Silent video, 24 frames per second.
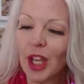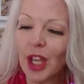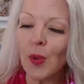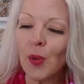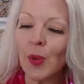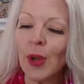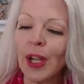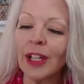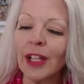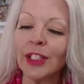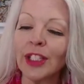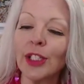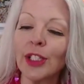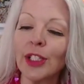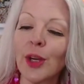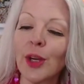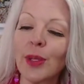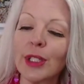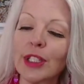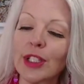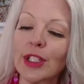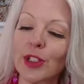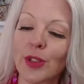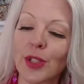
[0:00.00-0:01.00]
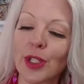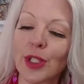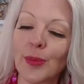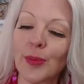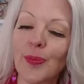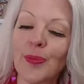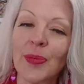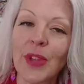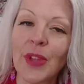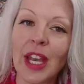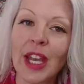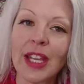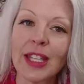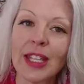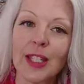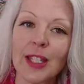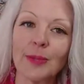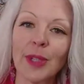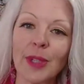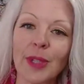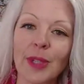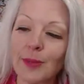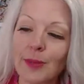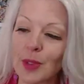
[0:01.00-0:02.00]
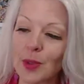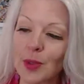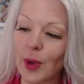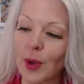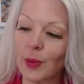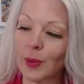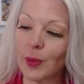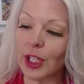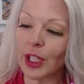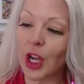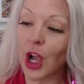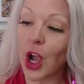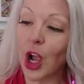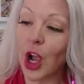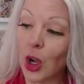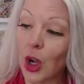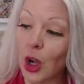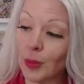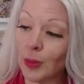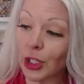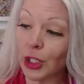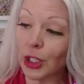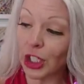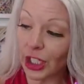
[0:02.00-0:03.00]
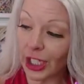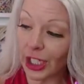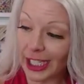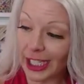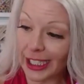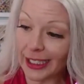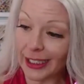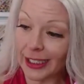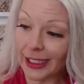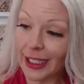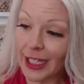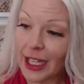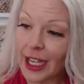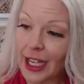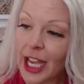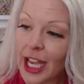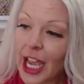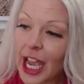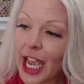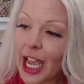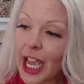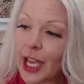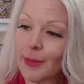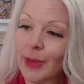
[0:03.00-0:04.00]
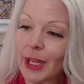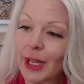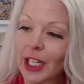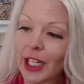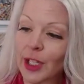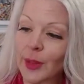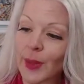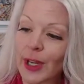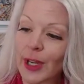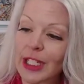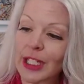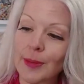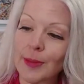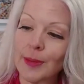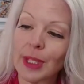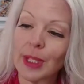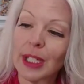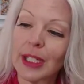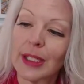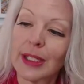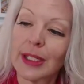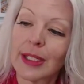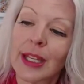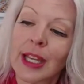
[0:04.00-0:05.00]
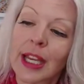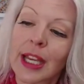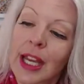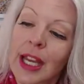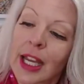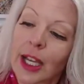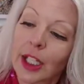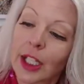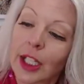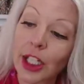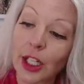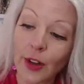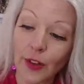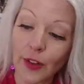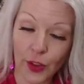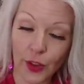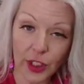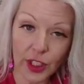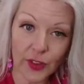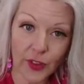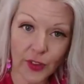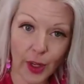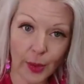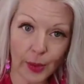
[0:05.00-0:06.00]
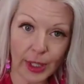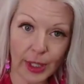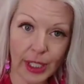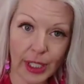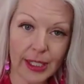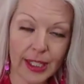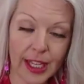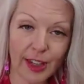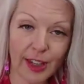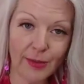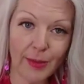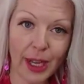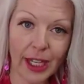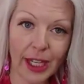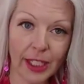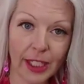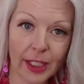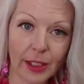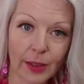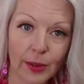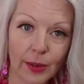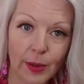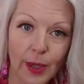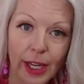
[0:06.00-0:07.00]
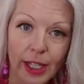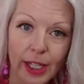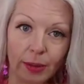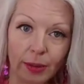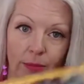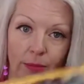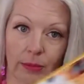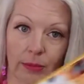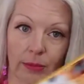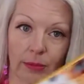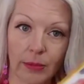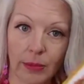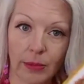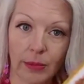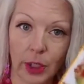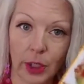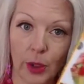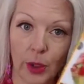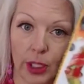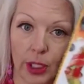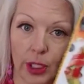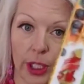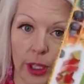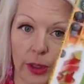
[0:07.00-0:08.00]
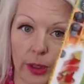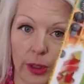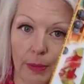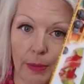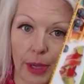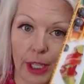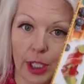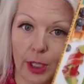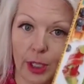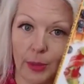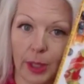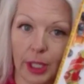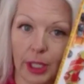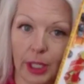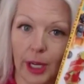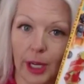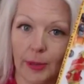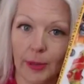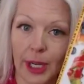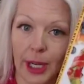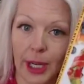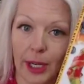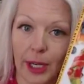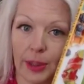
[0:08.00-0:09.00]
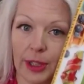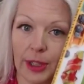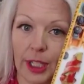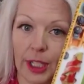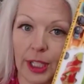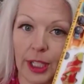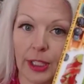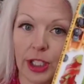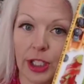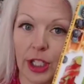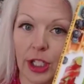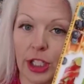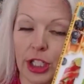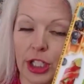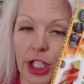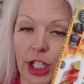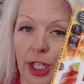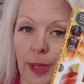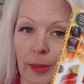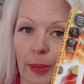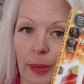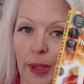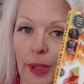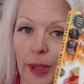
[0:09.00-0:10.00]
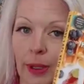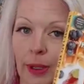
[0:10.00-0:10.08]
Well, you know it's true. Sometimes when we're at home cooking and making recipes, you know, first of all, we're going to save money, right? You all know my new book coming out with the Dirt Cheap.